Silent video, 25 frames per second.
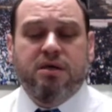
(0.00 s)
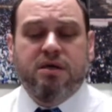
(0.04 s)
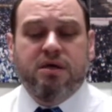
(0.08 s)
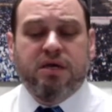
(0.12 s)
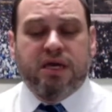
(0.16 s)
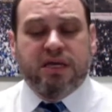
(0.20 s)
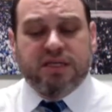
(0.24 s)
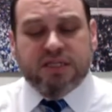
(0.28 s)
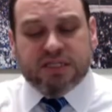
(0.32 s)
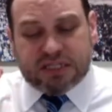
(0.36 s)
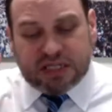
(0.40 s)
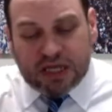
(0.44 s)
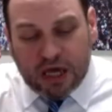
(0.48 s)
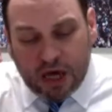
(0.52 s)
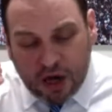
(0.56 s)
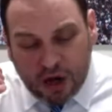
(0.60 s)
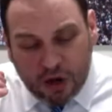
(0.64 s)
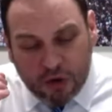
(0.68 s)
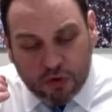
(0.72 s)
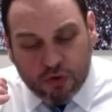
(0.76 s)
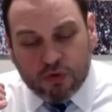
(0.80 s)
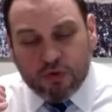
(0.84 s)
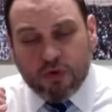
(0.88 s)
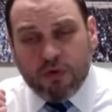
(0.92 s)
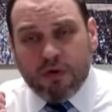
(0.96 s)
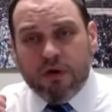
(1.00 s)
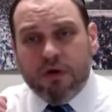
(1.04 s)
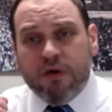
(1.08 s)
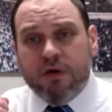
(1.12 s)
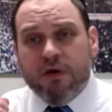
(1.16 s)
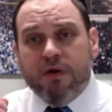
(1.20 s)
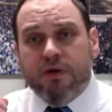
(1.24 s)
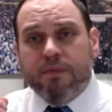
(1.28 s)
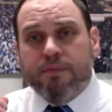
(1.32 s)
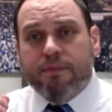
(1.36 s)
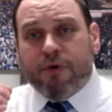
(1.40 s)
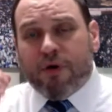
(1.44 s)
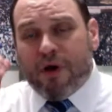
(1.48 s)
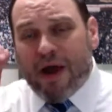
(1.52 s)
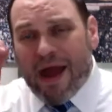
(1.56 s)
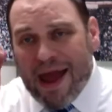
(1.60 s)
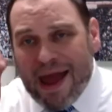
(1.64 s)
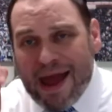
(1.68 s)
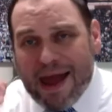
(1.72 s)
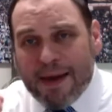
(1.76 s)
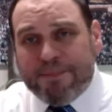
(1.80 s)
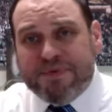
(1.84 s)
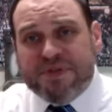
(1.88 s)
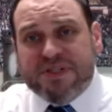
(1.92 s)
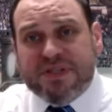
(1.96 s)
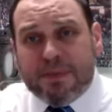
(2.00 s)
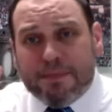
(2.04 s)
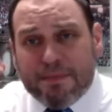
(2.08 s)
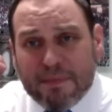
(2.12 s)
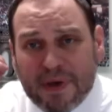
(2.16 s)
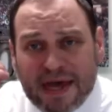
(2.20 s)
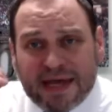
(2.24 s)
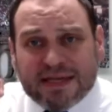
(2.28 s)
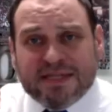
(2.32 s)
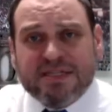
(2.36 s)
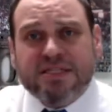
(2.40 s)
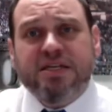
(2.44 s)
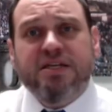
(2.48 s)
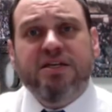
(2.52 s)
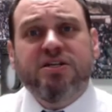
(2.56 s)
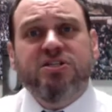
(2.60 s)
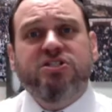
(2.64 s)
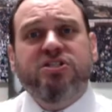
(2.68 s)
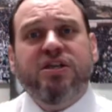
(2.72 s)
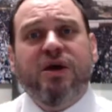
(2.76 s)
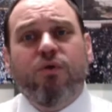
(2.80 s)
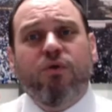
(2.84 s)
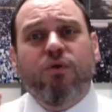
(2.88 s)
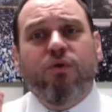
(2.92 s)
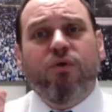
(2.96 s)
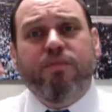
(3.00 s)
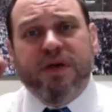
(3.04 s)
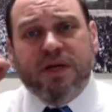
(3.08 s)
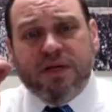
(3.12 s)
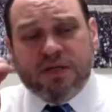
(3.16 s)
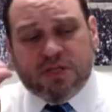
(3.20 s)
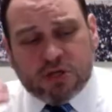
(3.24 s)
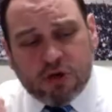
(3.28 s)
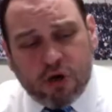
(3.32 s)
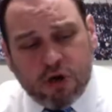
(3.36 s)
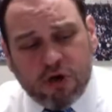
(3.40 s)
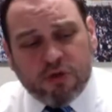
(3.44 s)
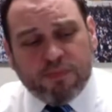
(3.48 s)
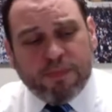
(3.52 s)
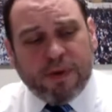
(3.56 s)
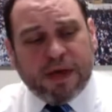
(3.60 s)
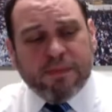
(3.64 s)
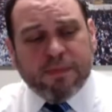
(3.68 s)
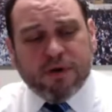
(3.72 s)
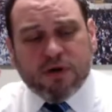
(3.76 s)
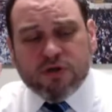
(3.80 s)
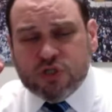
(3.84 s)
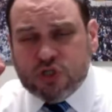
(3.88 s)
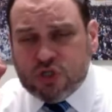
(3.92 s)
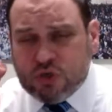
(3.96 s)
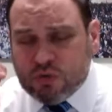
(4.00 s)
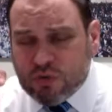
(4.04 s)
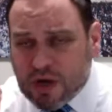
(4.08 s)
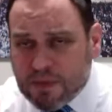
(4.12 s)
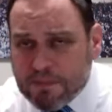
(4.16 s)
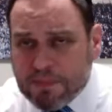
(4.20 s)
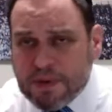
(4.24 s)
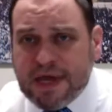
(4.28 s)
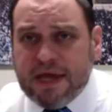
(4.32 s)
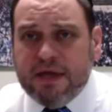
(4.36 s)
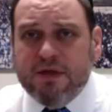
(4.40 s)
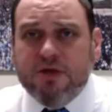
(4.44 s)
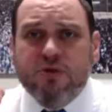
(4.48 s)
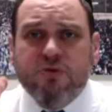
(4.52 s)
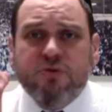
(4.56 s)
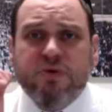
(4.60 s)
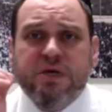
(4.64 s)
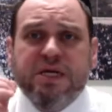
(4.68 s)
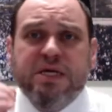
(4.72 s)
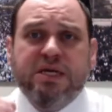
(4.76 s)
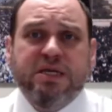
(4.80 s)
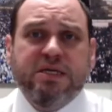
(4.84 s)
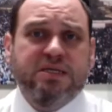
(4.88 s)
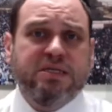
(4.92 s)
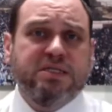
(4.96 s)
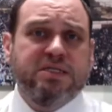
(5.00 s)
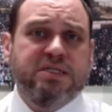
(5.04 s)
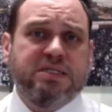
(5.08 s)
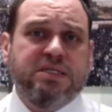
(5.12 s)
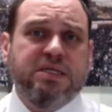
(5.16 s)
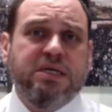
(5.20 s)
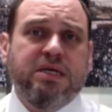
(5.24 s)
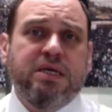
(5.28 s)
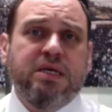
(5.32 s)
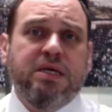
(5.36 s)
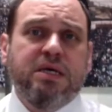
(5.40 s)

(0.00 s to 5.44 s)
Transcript: And so, perhaps the message that we're being told by Moshe Rabbeinu is